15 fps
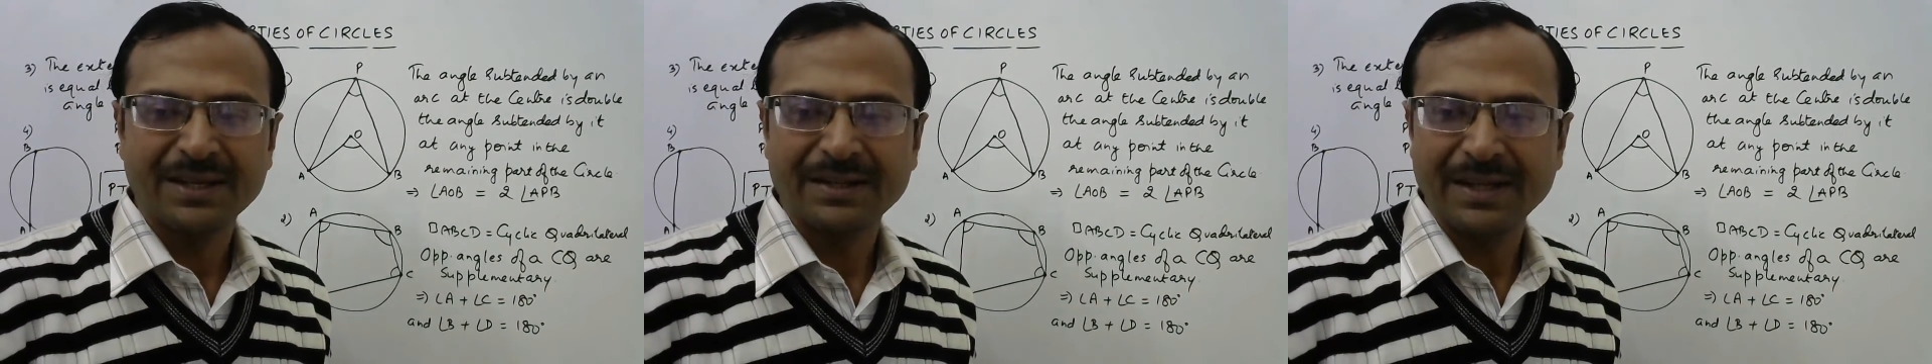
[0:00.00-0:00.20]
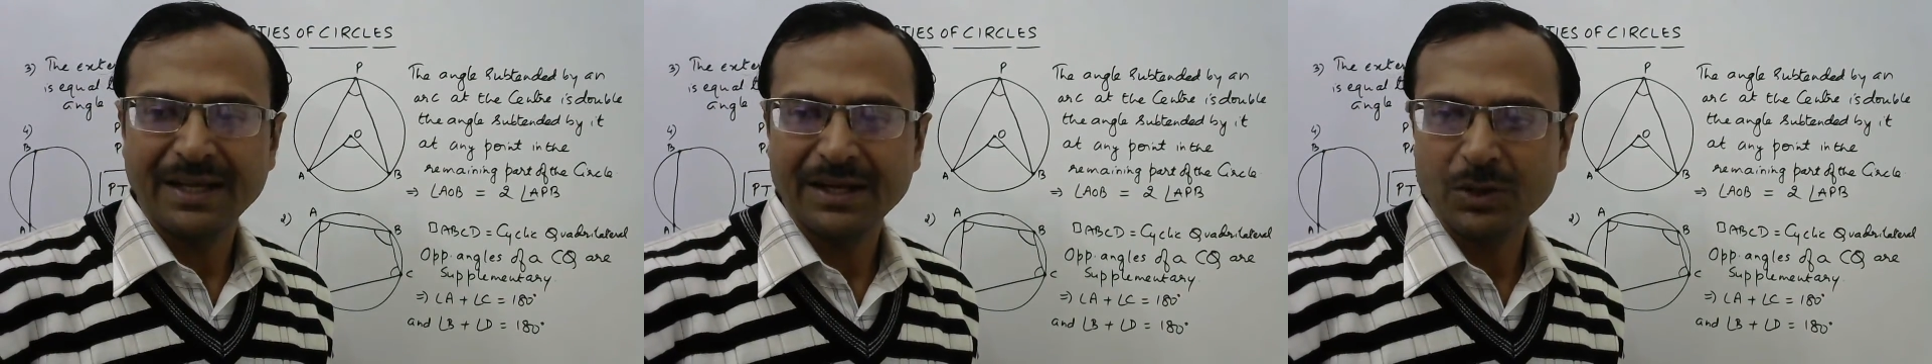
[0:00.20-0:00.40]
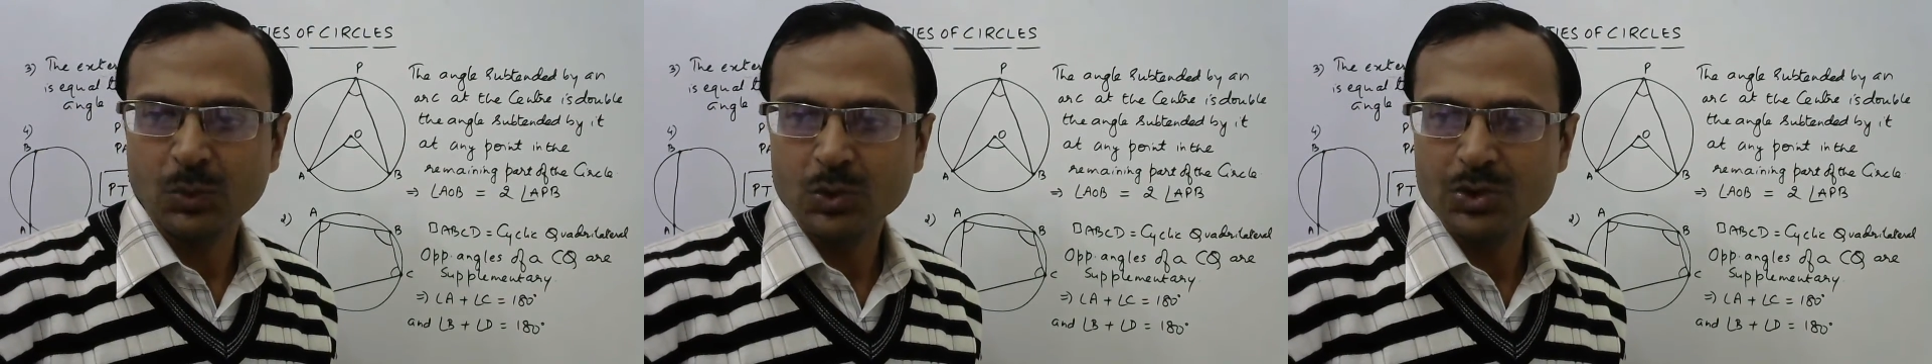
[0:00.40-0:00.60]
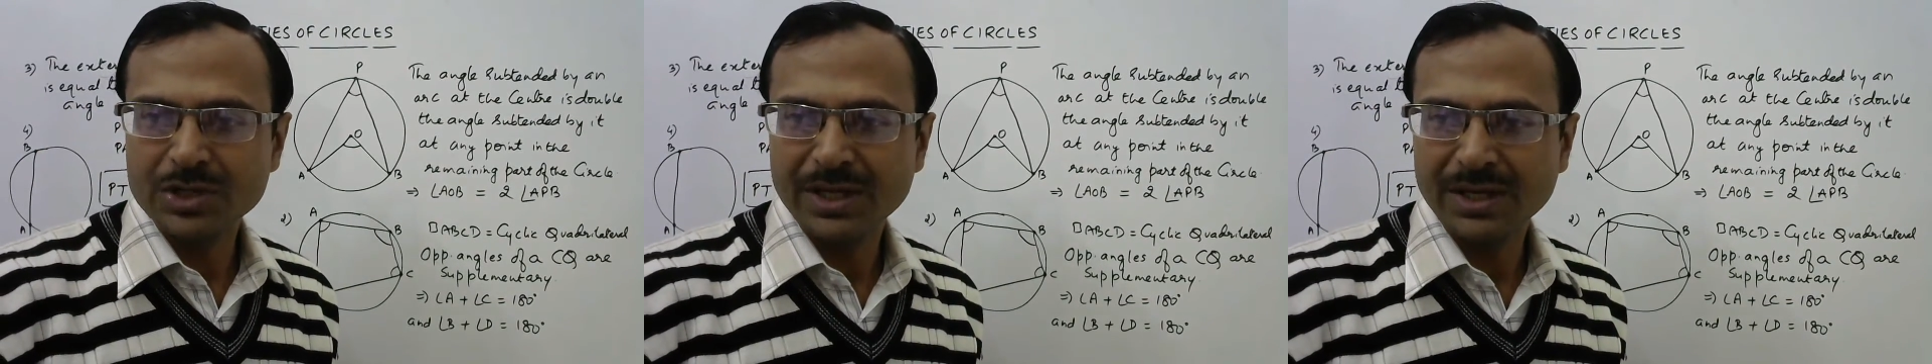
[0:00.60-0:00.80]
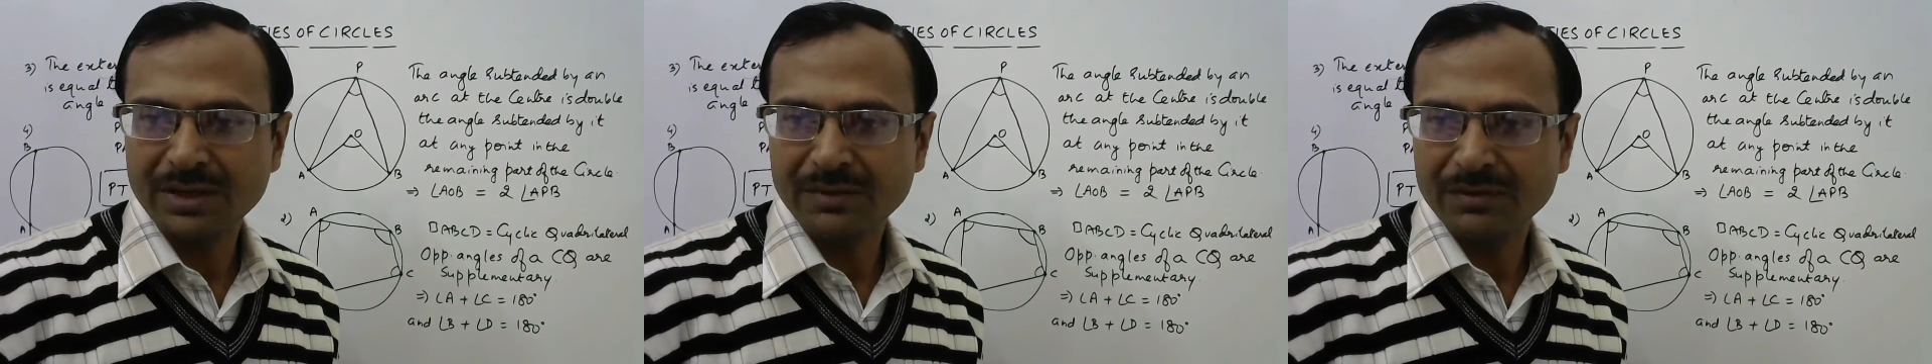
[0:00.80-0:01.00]
then do share
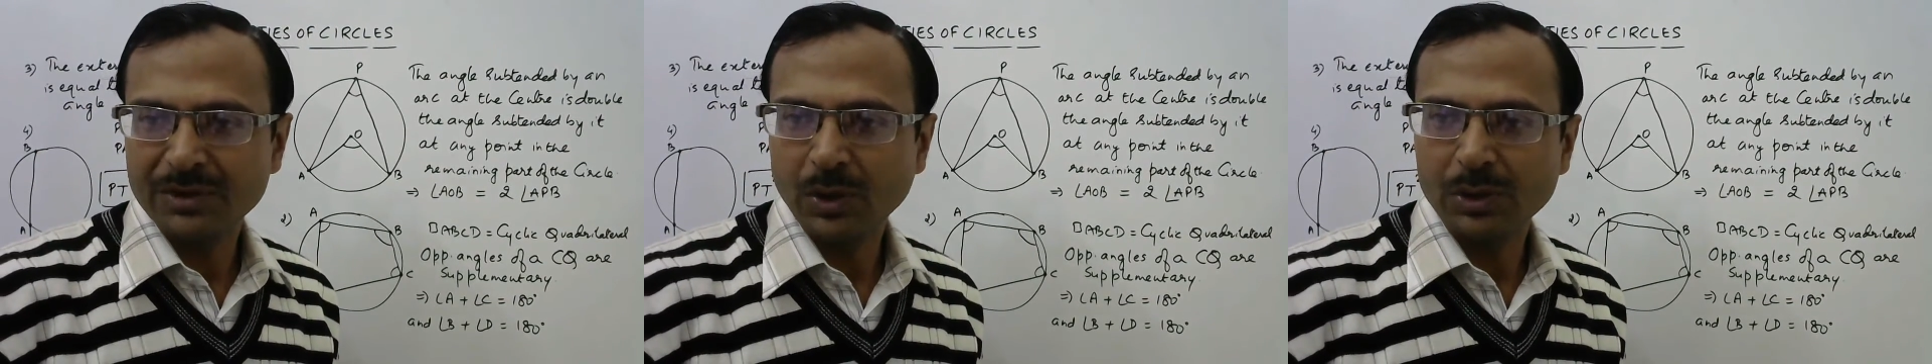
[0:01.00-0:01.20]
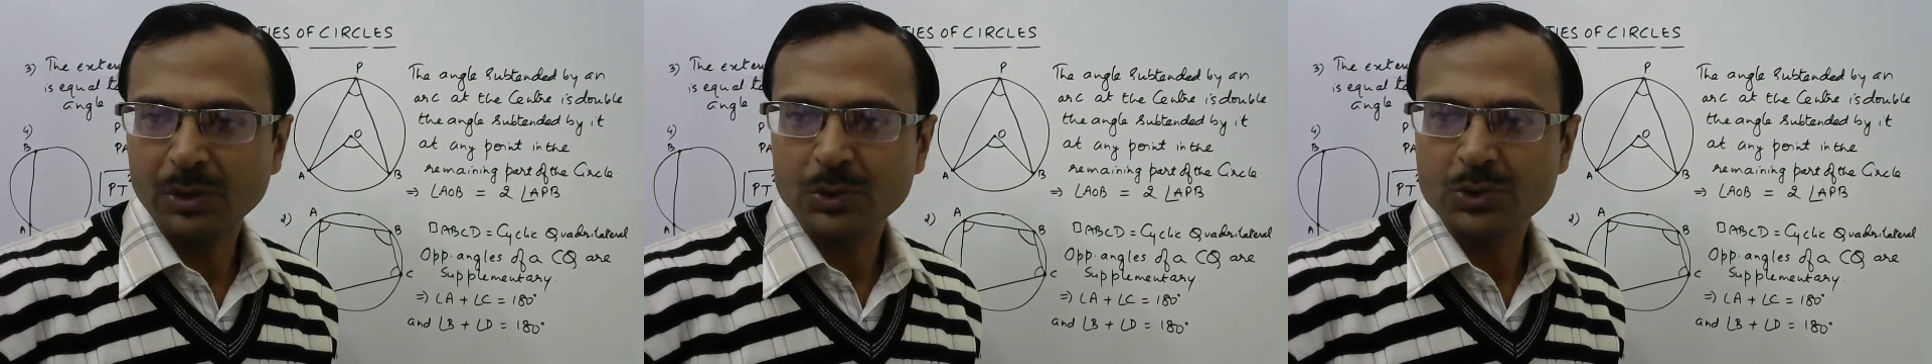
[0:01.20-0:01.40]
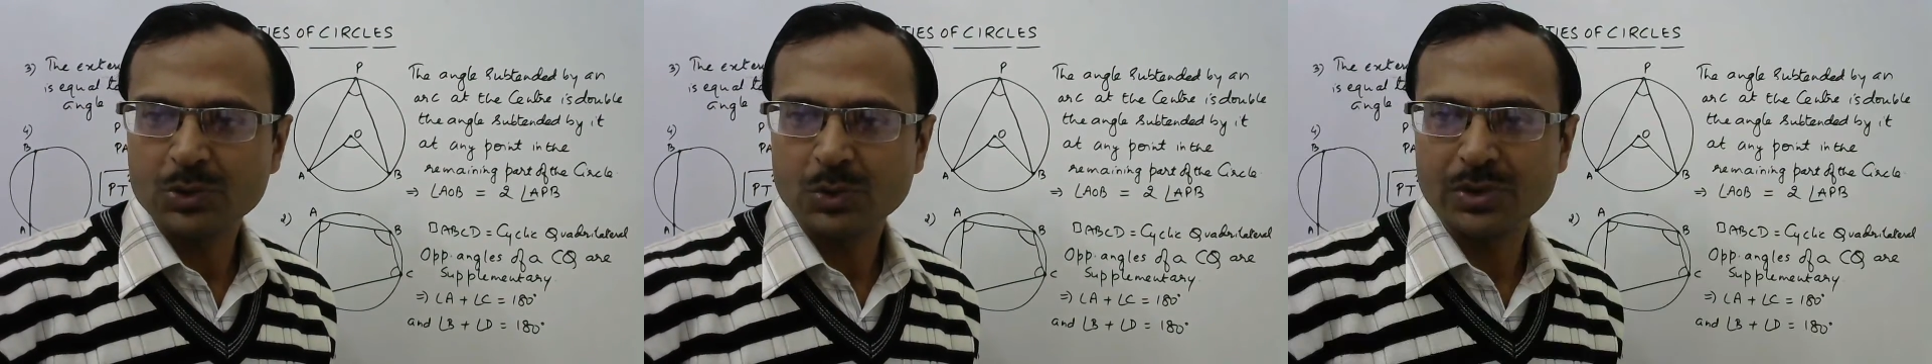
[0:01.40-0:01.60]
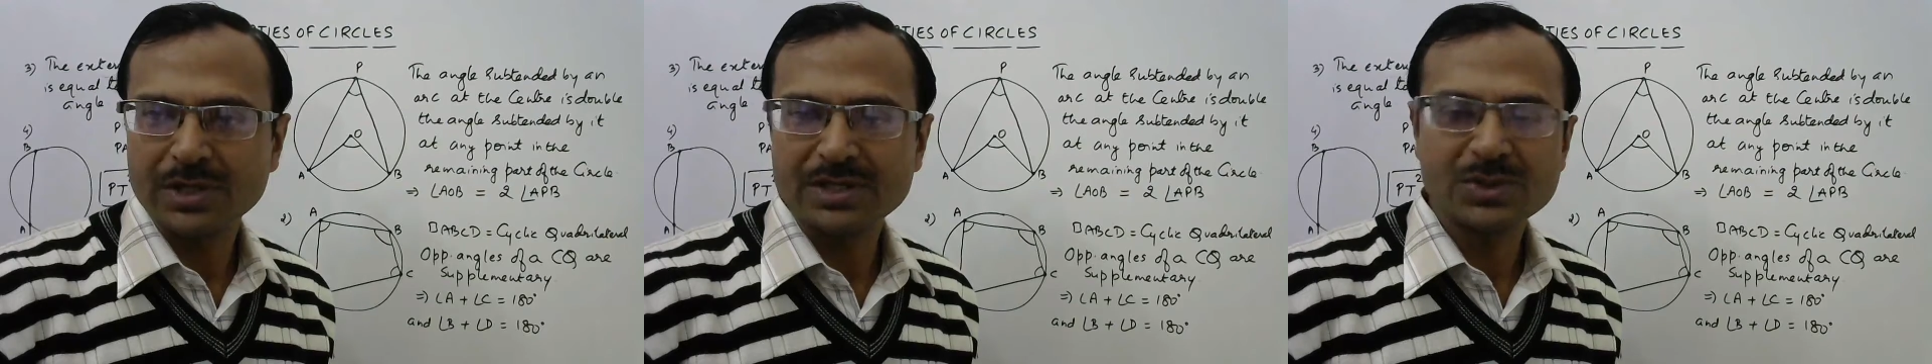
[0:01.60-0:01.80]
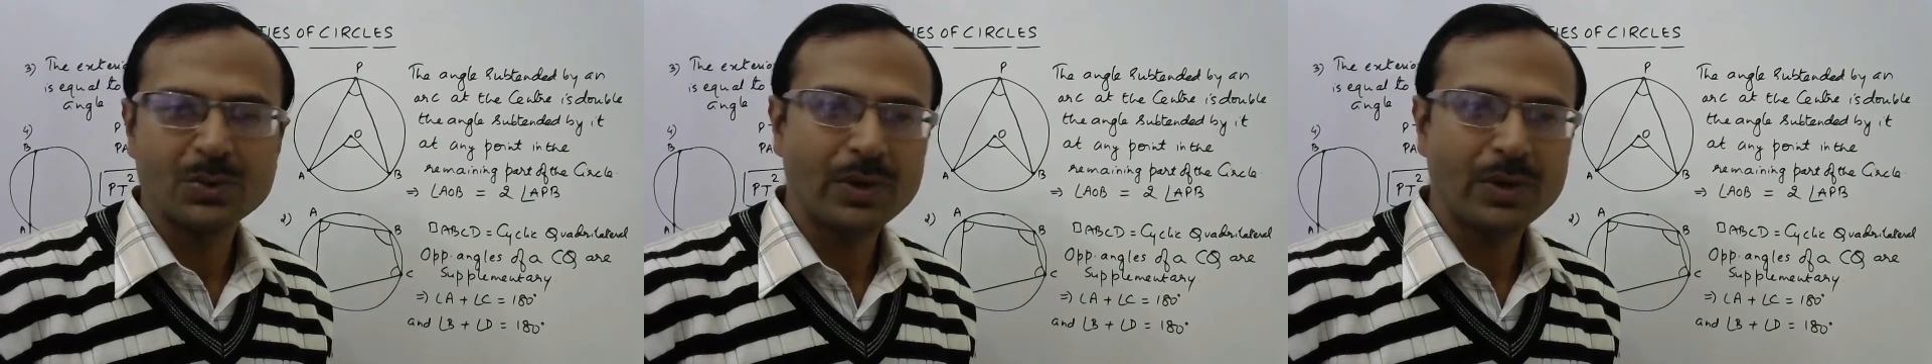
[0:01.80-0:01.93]
it with all those students who